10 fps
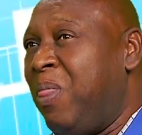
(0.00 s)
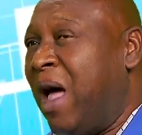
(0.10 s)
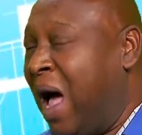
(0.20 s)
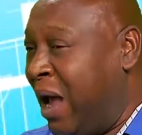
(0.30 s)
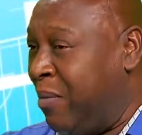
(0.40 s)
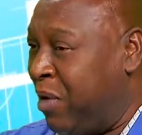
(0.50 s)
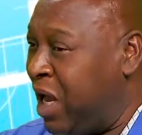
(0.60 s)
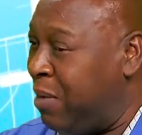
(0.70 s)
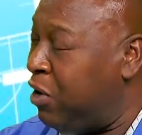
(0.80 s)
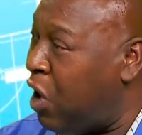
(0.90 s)
I am
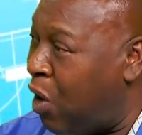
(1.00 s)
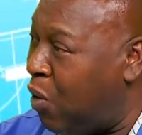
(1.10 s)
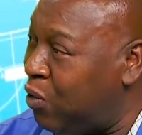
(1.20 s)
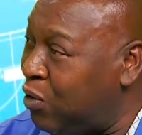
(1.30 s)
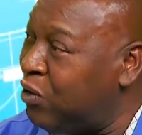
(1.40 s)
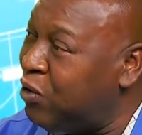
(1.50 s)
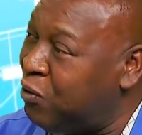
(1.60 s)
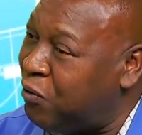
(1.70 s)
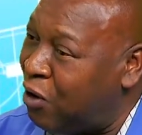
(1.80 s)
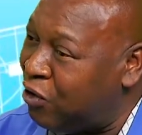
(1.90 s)
able now to
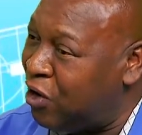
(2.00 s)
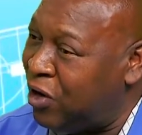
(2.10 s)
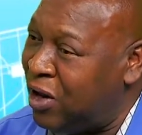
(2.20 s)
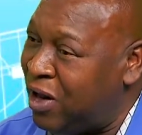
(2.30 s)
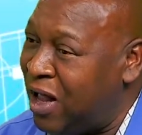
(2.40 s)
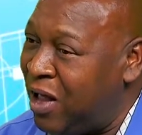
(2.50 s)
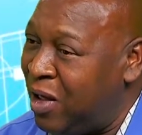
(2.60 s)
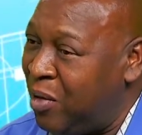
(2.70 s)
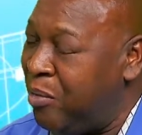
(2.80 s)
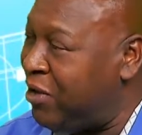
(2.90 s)
function
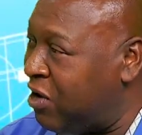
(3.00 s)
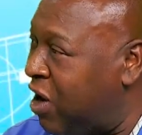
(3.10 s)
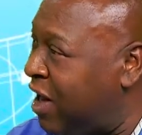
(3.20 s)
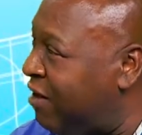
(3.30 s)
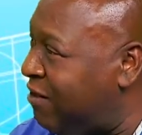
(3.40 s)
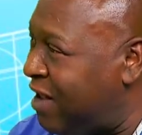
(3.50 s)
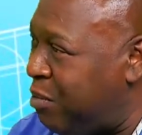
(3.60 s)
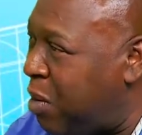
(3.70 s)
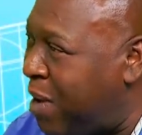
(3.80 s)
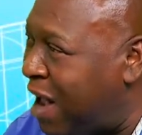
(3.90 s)
basically at the same
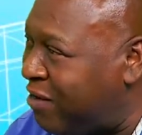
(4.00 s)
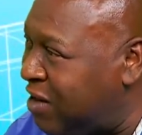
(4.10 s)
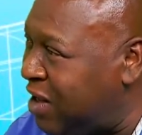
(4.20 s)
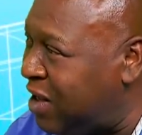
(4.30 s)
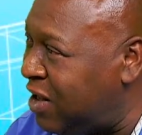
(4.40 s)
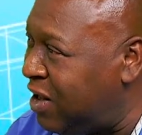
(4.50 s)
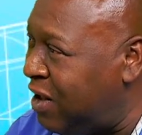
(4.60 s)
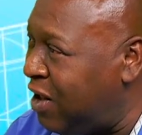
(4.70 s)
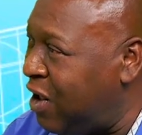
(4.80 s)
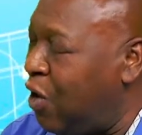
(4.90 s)
capacity
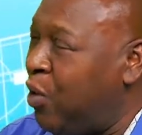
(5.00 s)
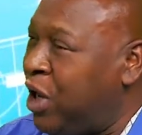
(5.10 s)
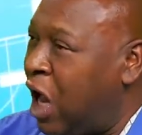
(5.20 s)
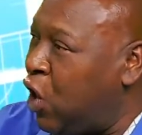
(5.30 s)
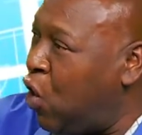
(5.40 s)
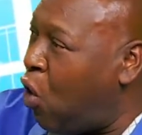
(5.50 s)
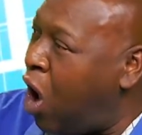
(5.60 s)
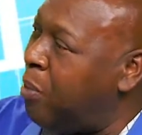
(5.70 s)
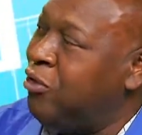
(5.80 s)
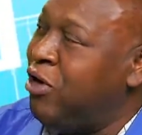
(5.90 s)
with a low
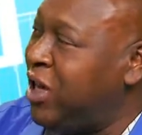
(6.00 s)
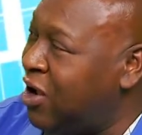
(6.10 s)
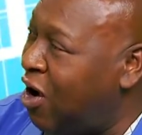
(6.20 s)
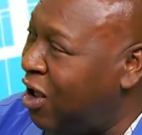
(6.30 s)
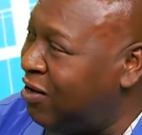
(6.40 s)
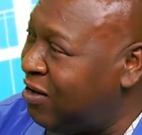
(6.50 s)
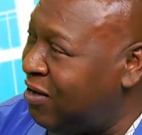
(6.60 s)
operating cost.